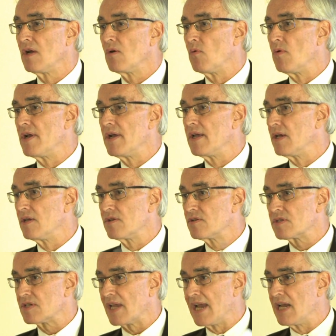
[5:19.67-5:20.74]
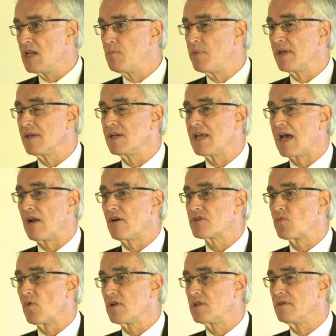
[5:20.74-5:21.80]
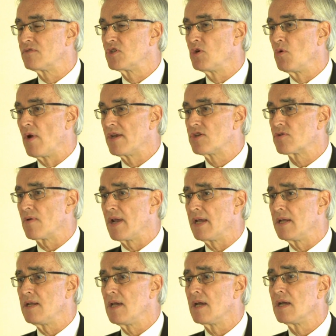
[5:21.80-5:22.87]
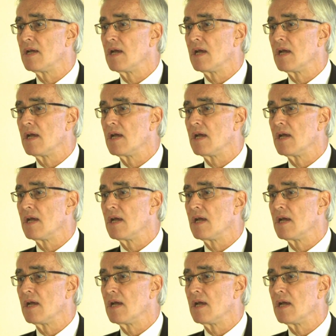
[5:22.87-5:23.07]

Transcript: One is $80 billion worth of two-way trade.